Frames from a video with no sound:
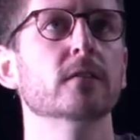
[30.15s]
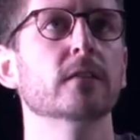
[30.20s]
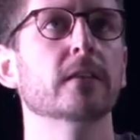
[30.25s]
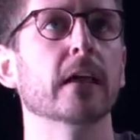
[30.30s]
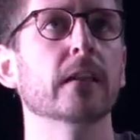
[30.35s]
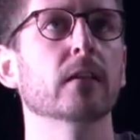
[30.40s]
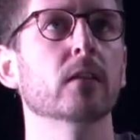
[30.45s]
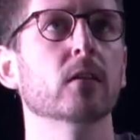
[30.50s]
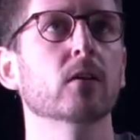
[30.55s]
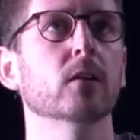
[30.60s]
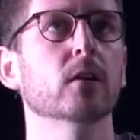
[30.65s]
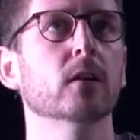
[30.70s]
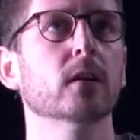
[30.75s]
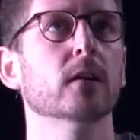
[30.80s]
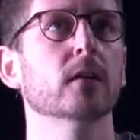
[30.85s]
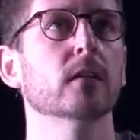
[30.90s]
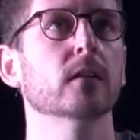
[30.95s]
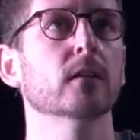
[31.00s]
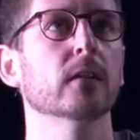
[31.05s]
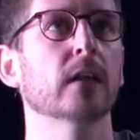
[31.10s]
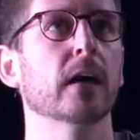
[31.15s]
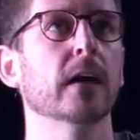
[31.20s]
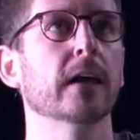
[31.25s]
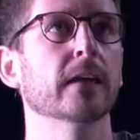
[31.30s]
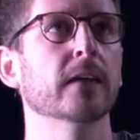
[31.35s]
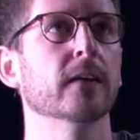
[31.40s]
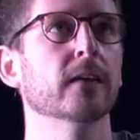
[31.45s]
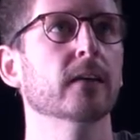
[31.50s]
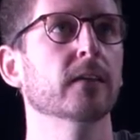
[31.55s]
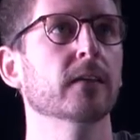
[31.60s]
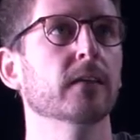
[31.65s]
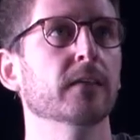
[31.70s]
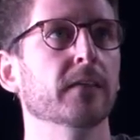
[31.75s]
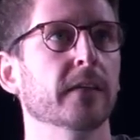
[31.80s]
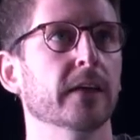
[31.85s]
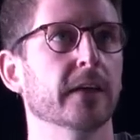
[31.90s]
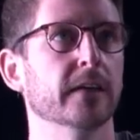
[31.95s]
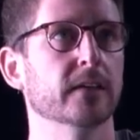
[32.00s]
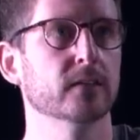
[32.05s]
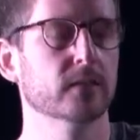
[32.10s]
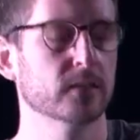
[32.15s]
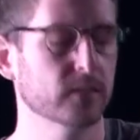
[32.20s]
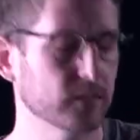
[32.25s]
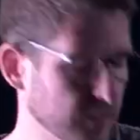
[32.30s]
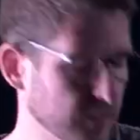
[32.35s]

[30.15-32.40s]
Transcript: that look like this,